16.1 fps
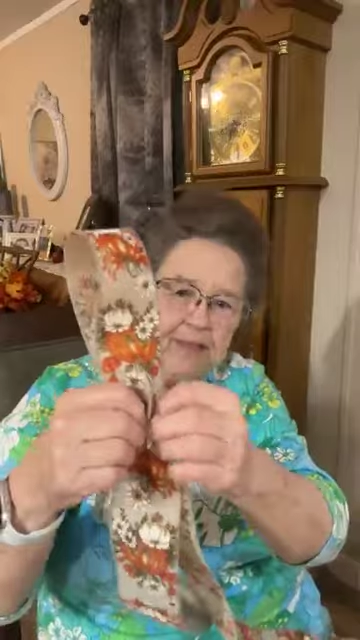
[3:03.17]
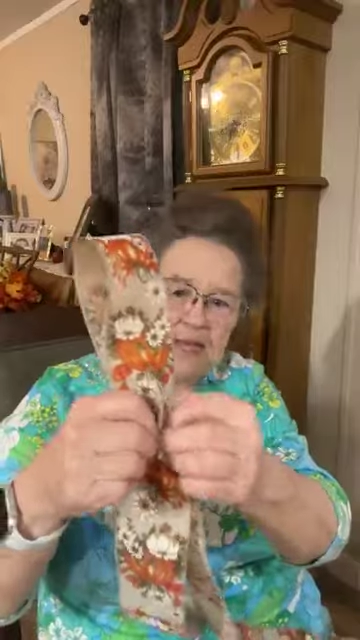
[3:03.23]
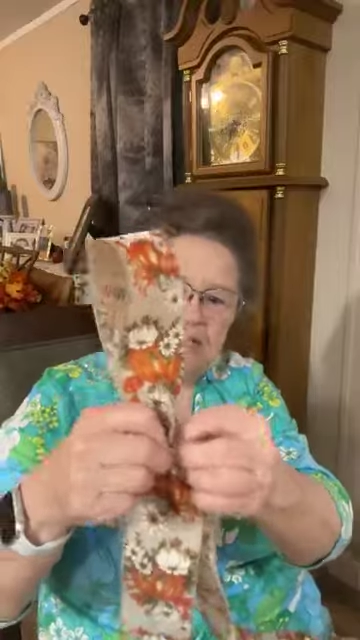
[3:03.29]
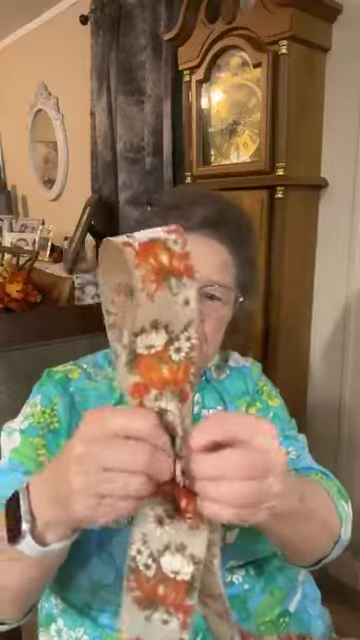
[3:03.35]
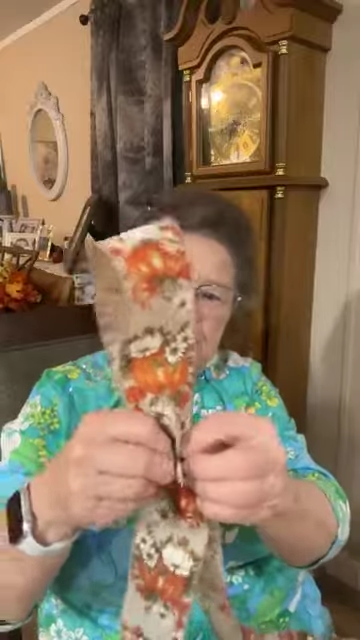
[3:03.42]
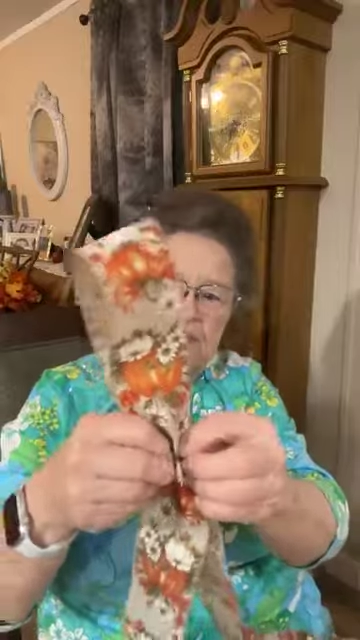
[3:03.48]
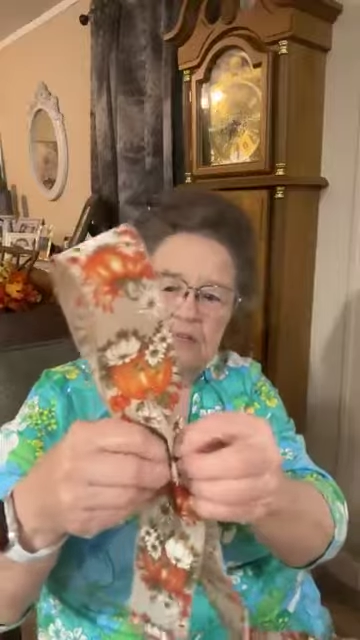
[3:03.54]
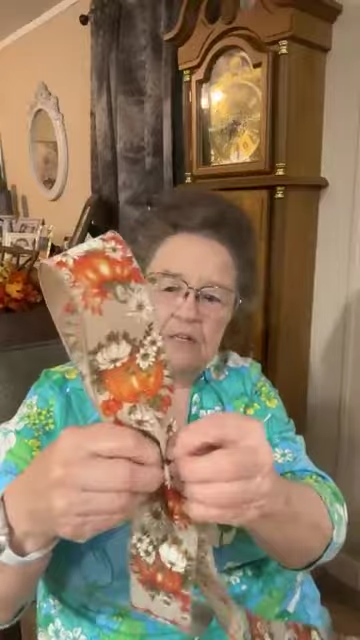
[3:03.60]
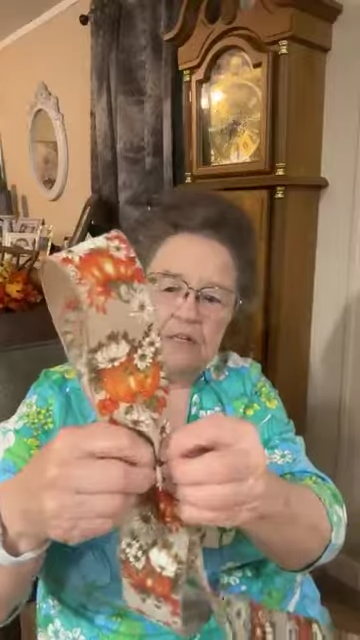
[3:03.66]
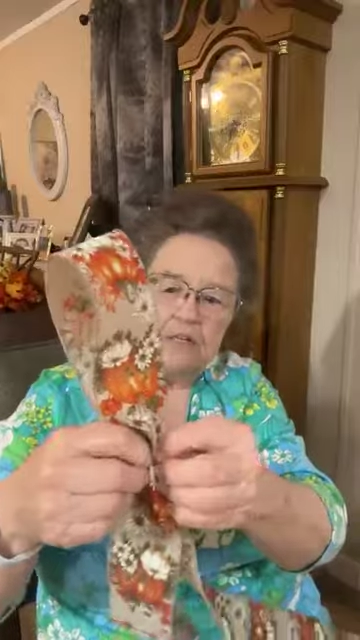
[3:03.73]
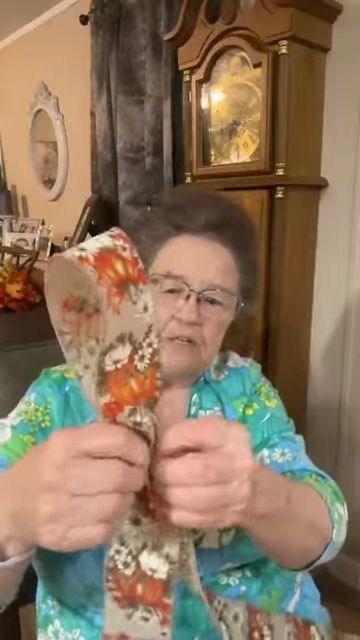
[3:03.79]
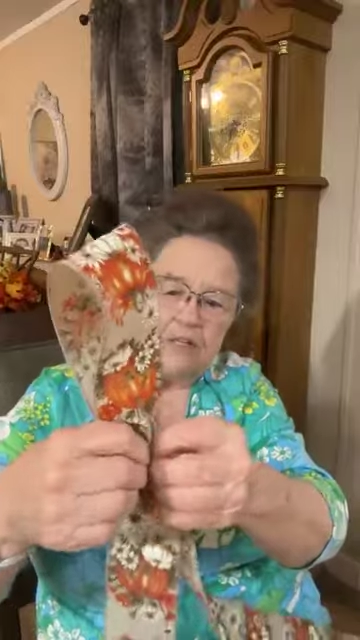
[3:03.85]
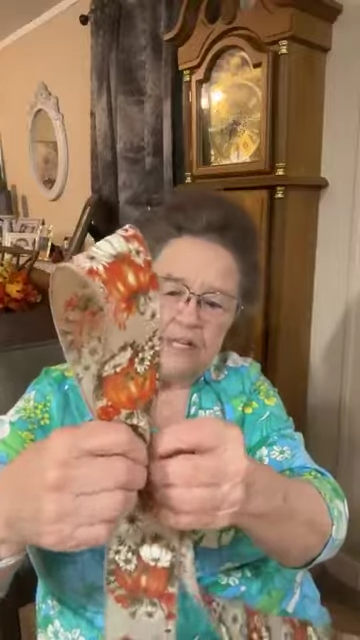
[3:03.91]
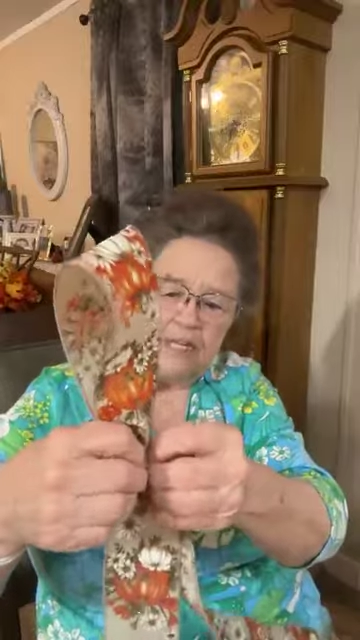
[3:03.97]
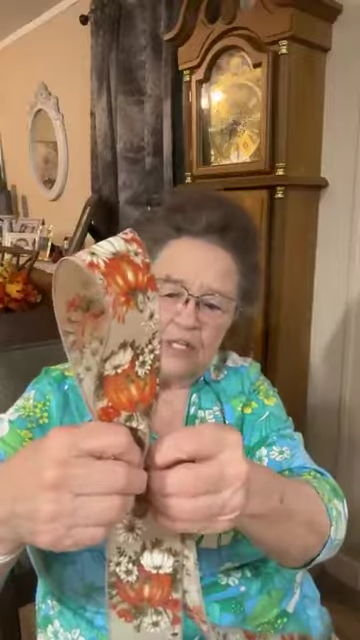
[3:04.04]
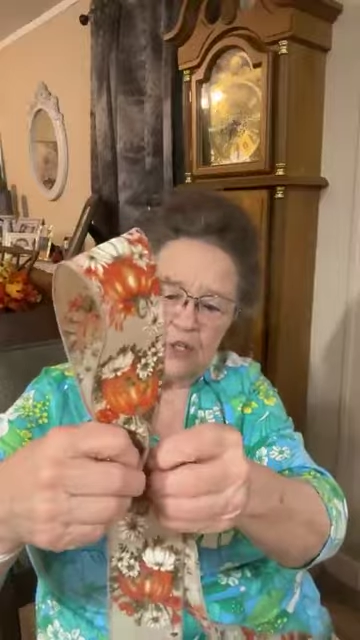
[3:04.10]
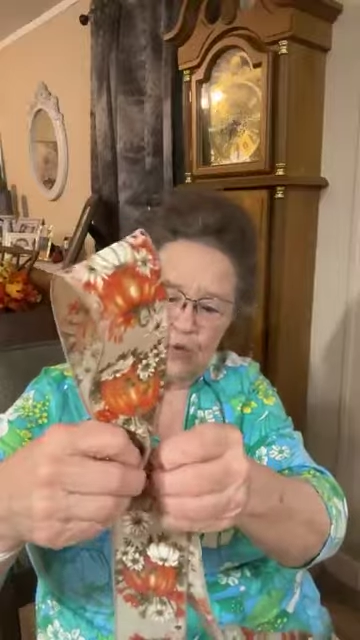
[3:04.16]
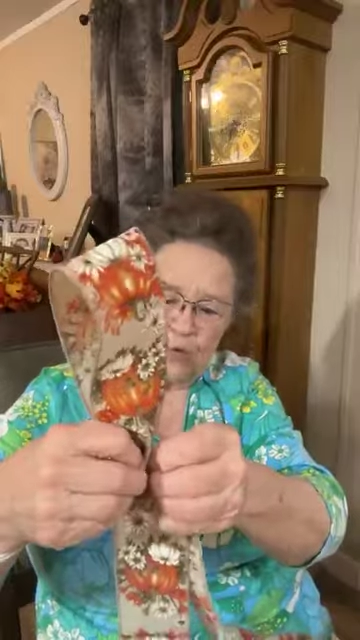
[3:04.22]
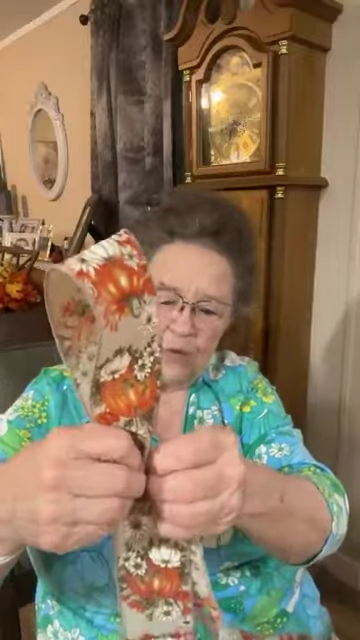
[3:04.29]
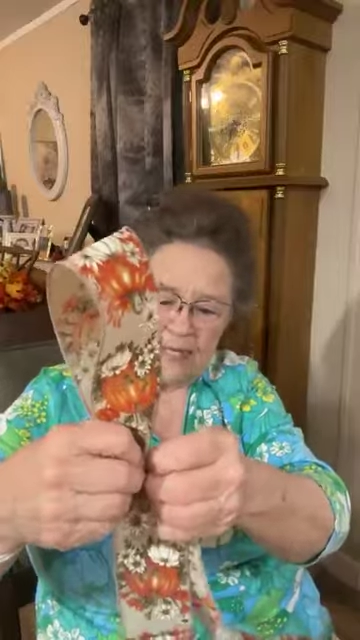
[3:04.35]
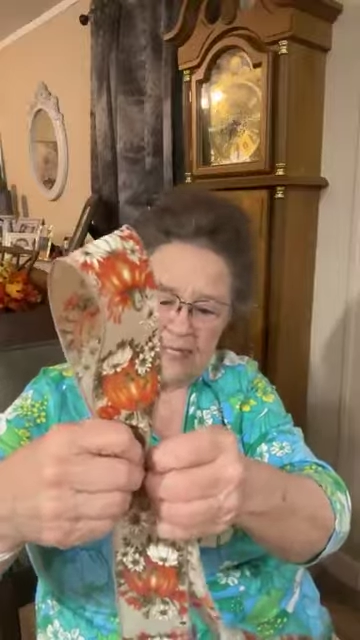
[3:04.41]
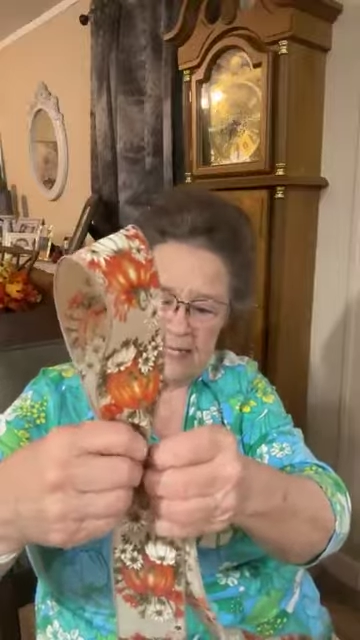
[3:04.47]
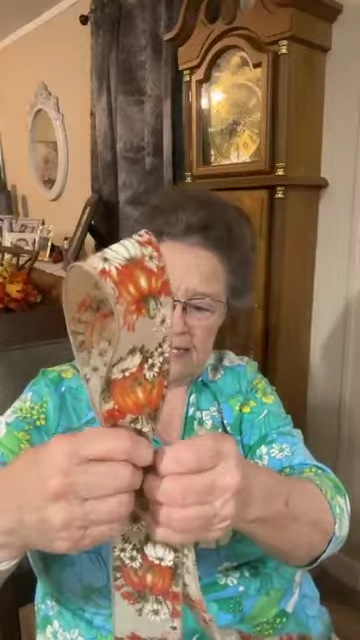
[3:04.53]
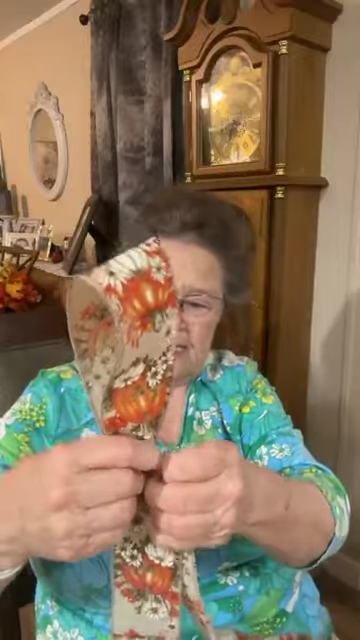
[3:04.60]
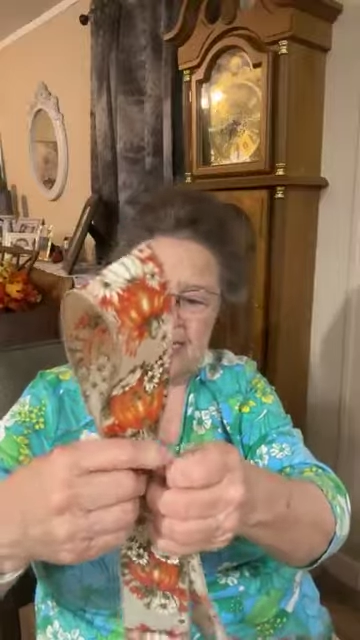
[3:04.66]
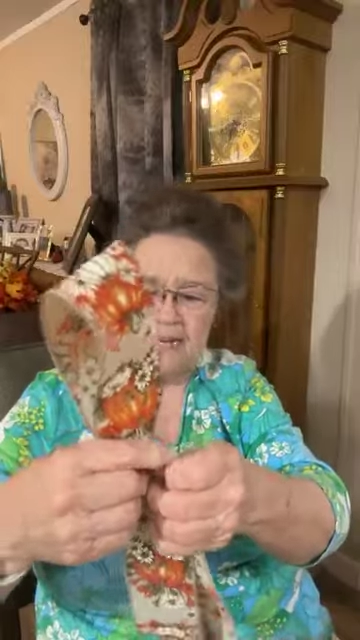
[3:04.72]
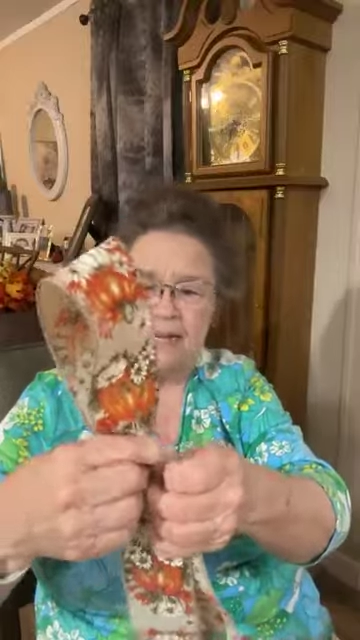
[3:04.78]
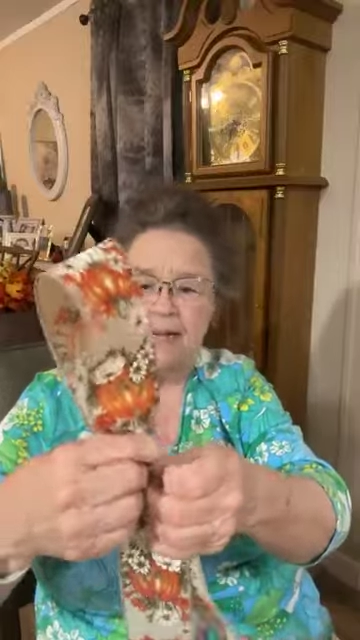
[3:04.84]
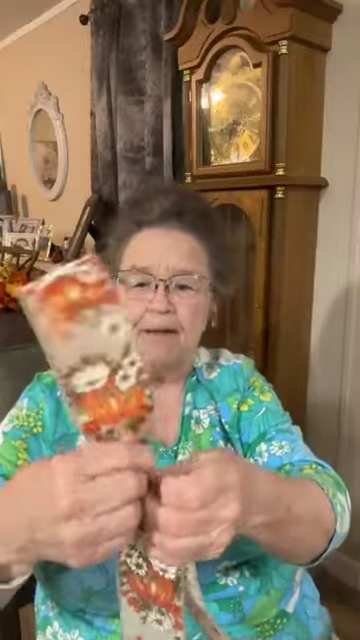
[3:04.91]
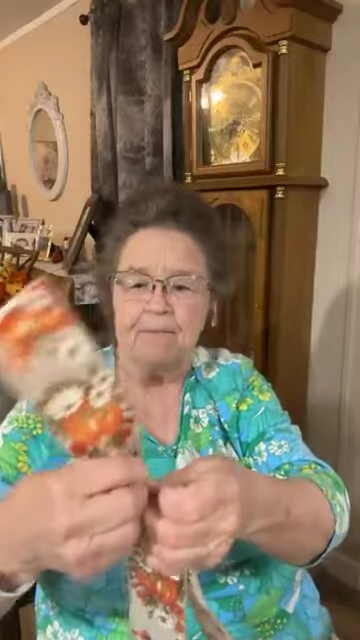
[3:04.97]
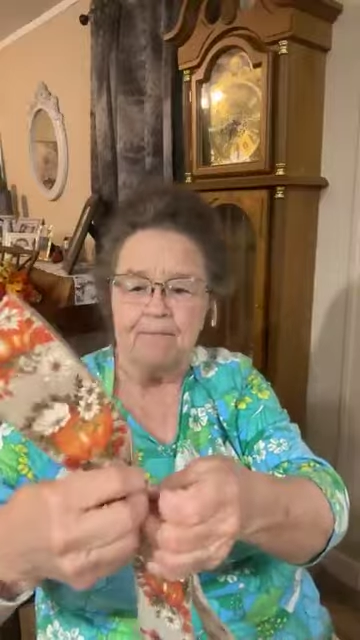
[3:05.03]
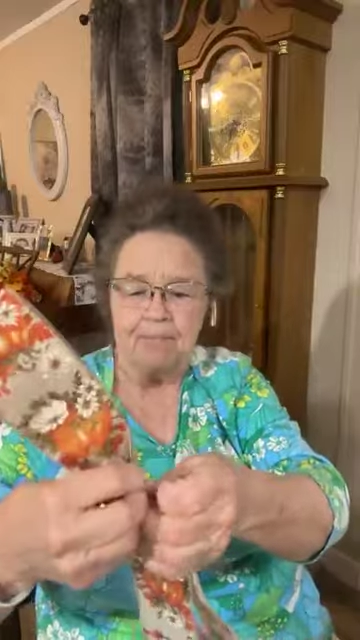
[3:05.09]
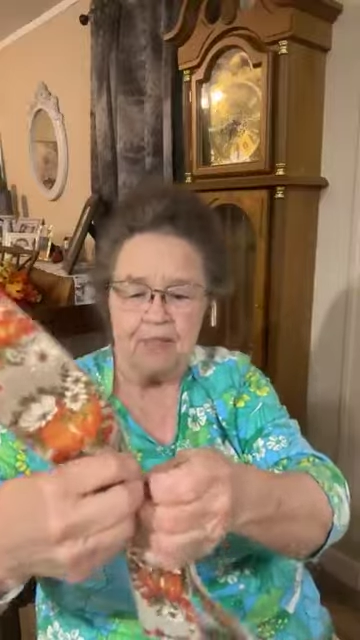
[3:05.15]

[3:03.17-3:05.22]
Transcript: and then twist it,